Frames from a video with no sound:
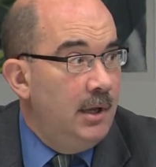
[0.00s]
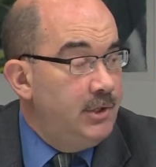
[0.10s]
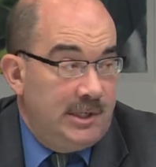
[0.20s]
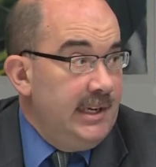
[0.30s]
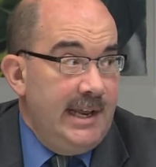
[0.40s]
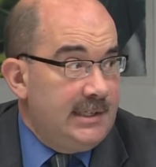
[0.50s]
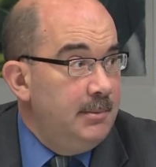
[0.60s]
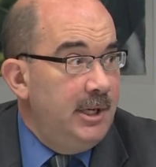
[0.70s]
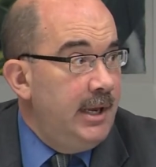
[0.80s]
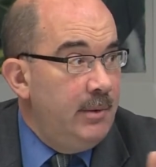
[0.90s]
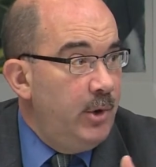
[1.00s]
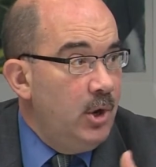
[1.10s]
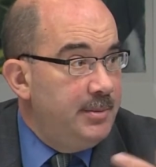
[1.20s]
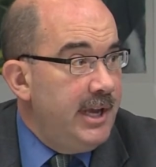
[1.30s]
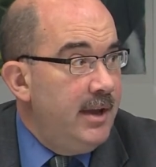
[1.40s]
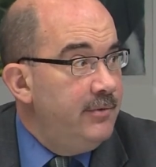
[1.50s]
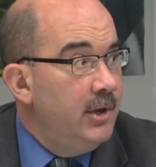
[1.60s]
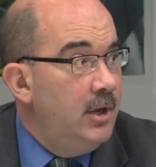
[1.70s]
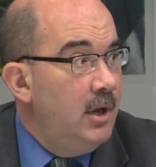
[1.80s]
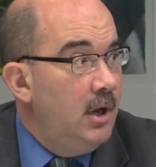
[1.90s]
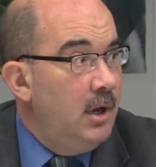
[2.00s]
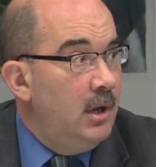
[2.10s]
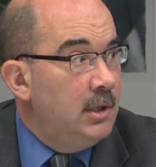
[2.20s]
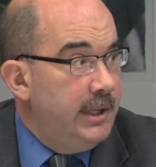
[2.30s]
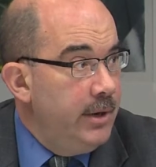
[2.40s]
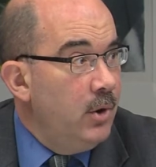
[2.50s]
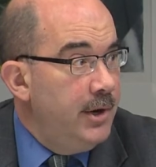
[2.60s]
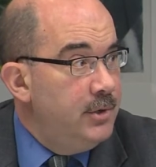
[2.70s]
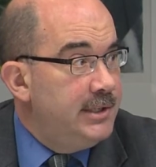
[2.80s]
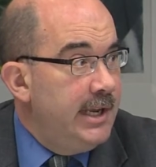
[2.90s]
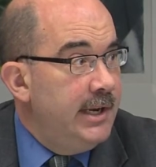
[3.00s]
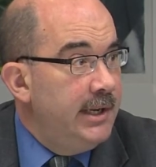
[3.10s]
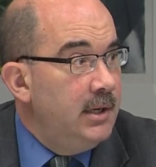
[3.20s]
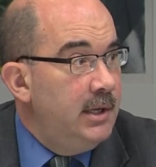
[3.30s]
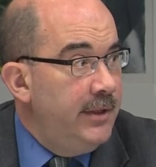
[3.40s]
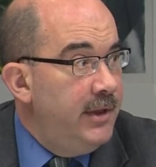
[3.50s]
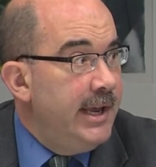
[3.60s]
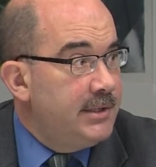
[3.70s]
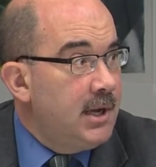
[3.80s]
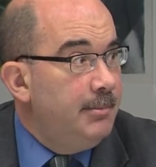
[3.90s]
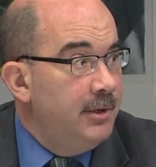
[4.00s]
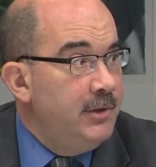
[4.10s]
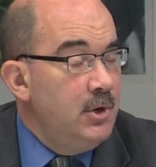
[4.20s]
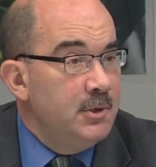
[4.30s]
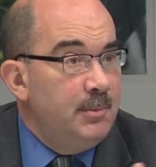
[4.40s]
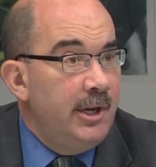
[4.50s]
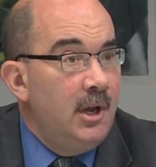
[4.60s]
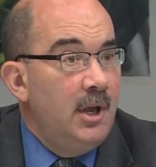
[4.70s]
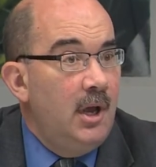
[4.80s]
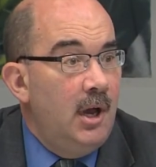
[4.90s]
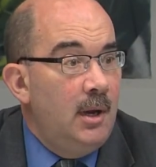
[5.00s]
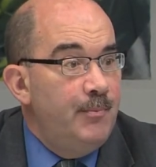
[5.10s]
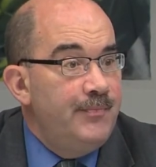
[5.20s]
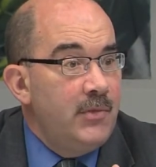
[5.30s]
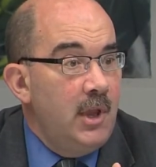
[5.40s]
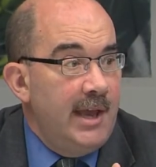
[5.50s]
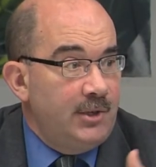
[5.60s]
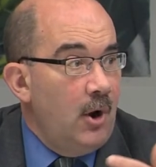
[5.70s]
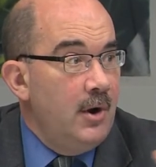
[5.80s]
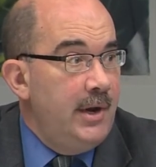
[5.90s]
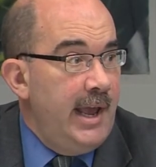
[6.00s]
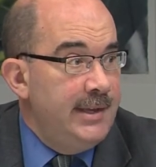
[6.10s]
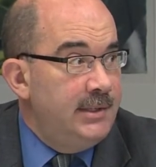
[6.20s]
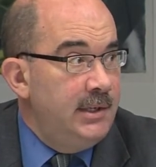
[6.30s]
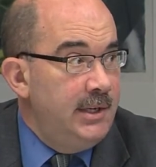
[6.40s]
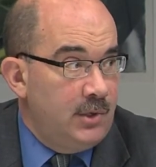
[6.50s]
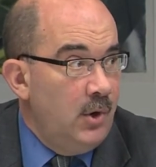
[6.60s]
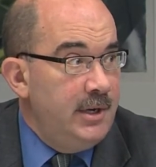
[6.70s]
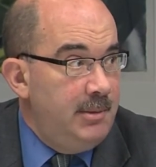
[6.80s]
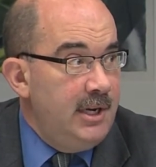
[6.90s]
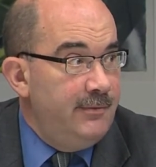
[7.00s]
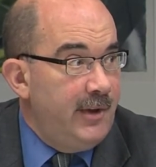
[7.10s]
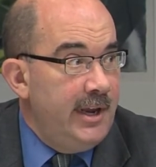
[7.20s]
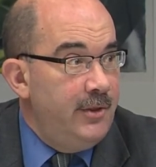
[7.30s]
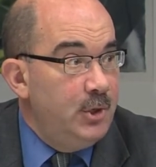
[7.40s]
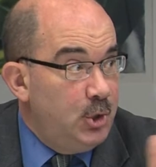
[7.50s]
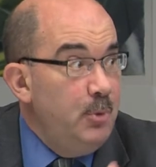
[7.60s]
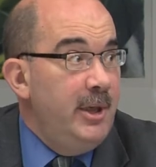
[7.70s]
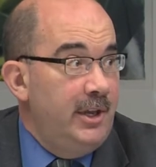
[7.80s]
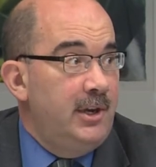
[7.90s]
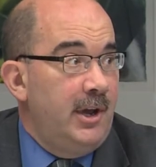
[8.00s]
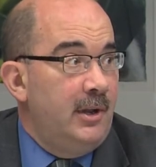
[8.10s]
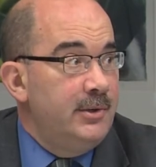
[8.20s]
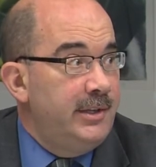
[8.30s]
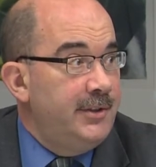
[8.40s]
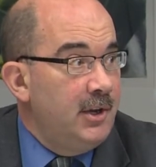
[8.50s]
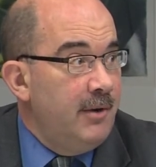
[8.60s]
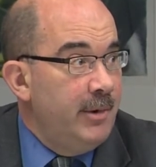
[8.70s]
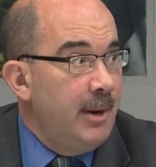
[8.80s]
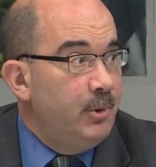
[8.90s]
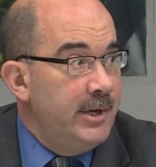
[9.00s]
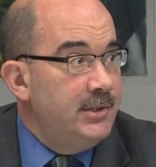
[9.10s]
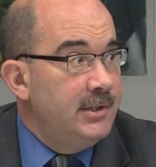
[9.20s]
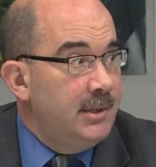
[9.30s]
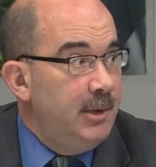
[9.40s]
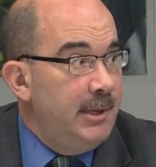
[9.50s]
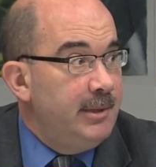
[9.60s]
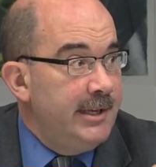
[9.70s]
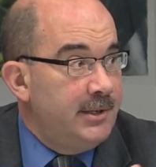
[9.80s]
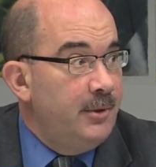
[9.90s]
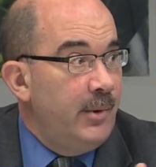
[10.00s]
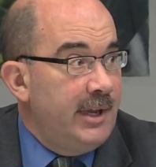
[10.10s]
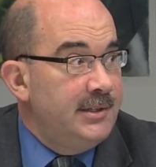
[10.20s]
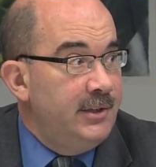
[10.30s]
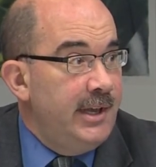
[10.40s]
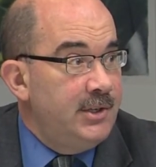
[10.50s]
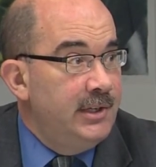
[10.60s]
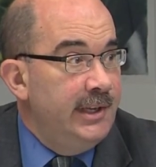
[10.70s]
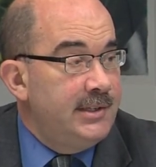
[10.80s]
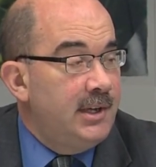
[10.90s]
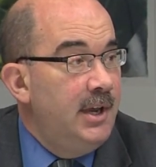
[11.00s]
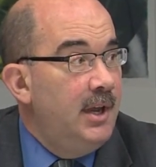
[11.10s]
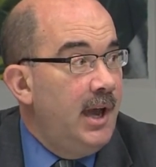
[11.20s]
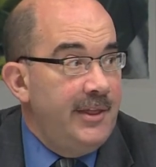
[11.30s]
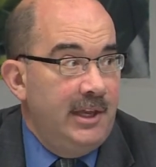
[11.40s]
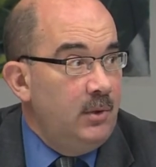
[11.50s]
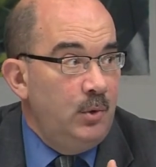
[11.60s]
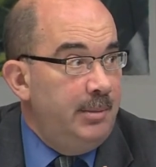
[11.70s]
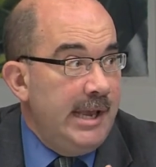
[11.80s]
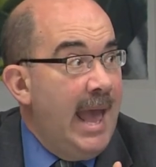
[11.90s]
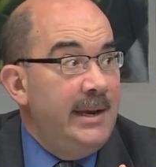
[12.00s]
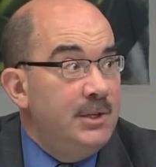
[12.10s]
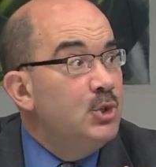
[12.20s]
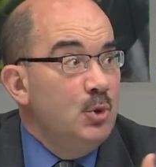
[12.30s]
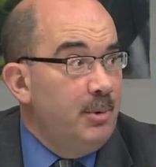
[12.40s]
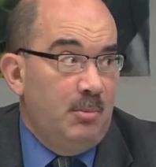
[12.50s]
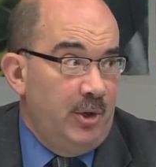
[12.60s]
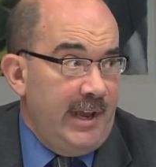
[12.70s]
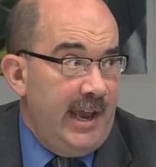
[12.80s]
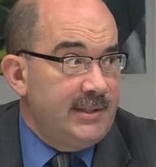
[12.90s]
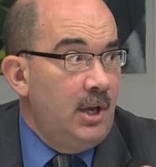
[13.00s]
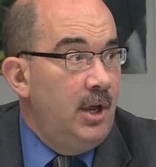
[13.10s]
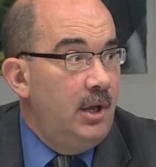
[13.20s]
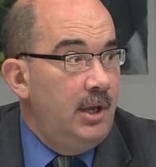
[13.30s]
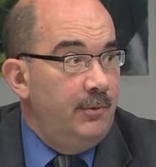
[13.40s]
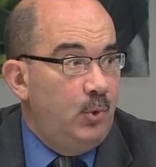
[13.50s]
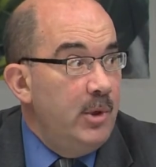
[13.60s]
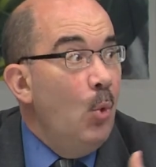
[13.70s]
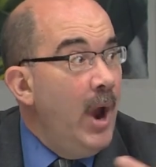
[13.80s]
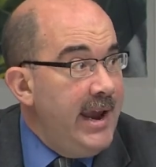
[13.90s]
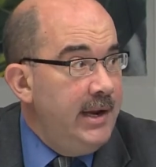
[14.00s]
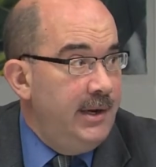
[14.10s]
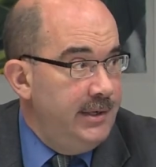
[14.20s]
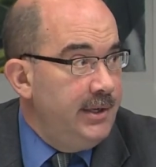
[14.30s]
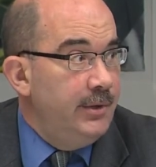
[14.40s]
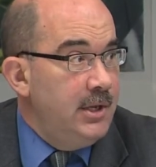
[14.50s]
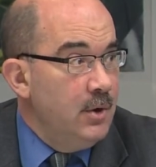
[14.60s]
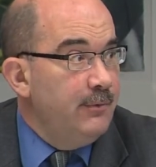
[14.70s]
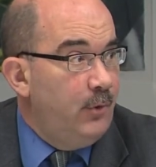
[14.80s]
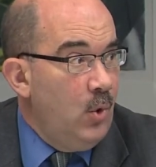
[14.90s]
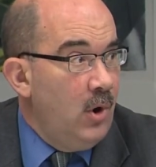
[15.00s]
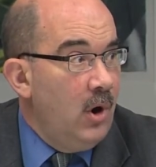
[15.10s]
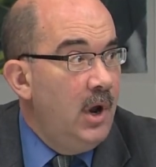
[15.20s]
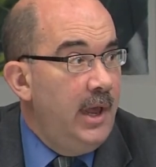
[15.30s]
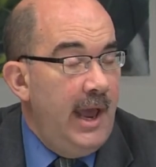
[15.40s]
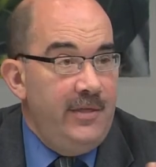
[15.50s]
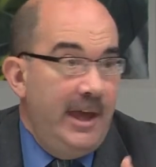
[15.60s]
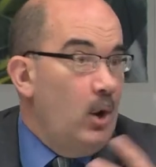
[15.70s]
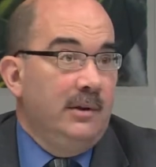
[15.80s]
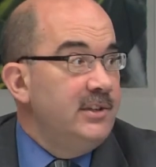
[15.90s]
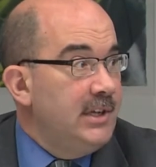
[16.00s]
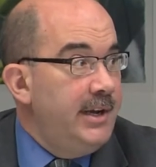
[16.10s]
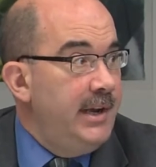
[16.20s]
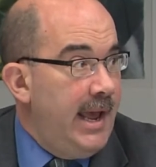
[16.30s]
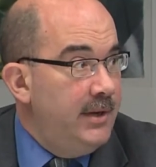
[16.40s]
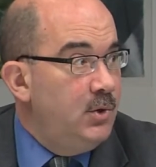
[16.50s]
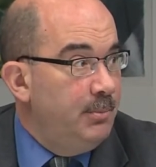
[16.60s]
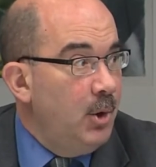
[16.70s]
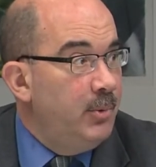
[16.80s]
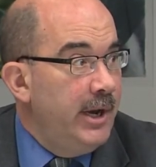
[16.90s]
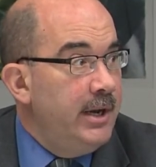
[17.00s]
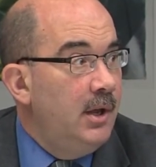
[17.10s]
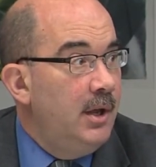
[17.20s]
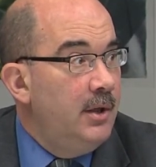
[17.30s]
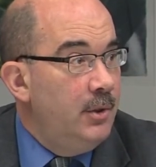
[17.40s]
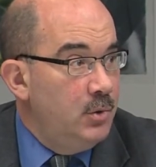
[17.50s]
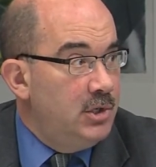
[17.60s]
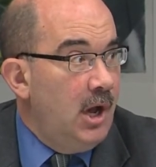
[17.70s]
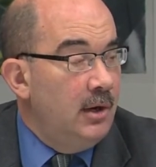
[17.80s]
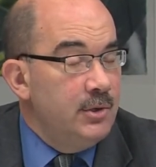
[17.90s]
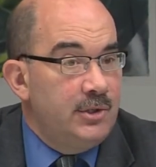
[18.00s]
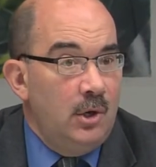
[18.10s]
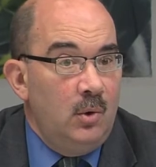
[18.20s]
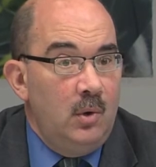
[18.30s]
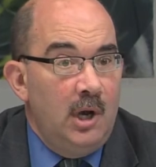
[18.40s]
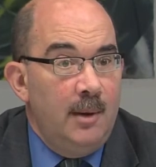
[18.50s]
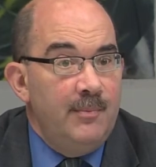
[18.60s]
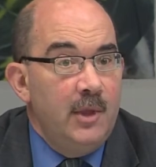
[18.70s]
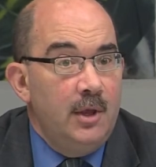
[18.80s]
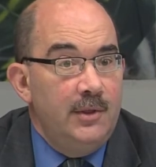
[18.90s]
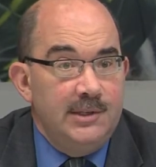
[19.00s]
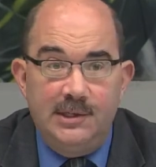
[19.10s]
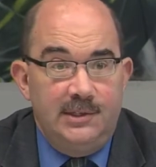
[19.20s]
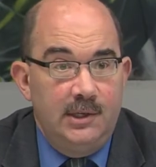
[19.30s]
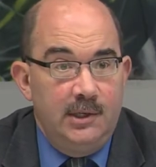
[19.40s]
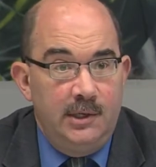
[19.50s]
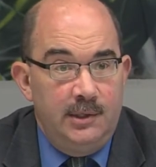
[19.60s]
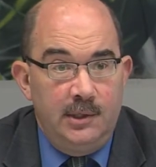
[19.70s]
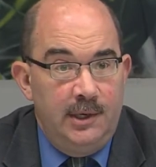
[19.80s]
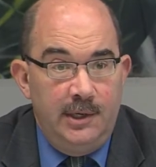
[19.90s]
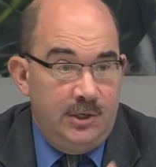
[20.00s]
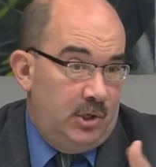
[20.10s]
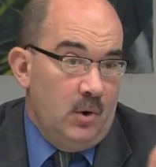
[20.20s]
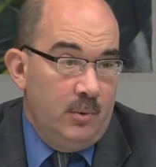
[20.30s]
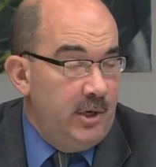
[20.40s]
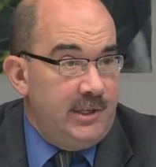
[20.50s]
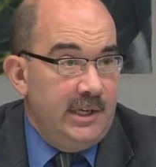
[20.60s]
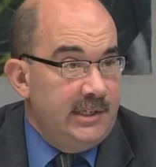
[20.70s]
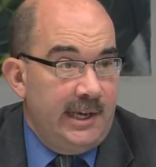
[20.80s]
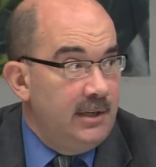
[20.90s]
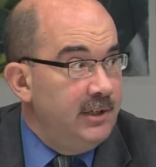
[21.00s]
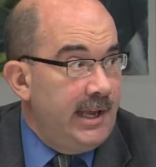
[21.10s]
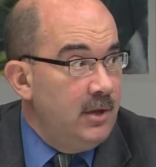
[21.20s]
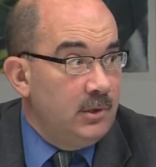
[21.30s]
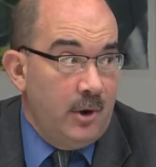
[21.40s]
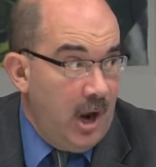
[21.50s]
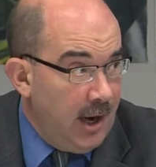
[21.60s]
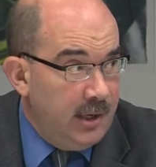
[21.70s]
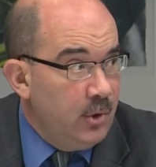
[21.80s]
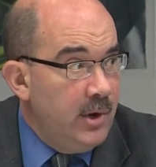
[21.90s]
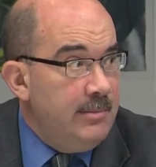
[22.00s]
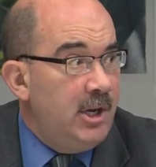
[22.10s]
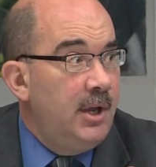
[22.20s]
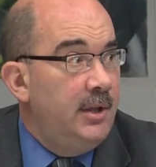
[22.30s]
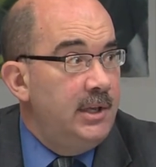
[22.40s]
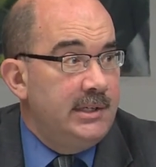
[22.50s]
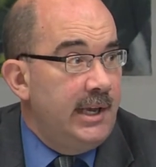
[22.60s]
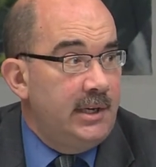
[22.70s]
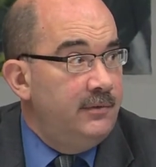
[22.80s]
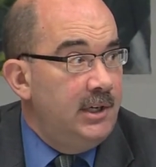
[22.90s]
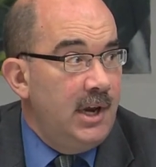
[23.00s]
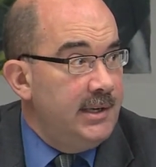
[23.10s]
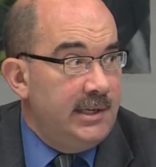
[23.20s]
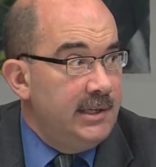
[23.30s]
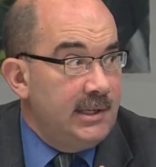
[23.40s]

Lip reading: just an estimate, and we hope to have a clearer understanding in the next couple of years. But as hard as it is going to be to find the $2 million that the Government Operations Committee placed on the reconciliation list, I think it would be an insuperable task if we waited until year four and then all of a sudden had to appropriate those dollars. So this is an issue on which the executive and council are not in agreement. The executive did not set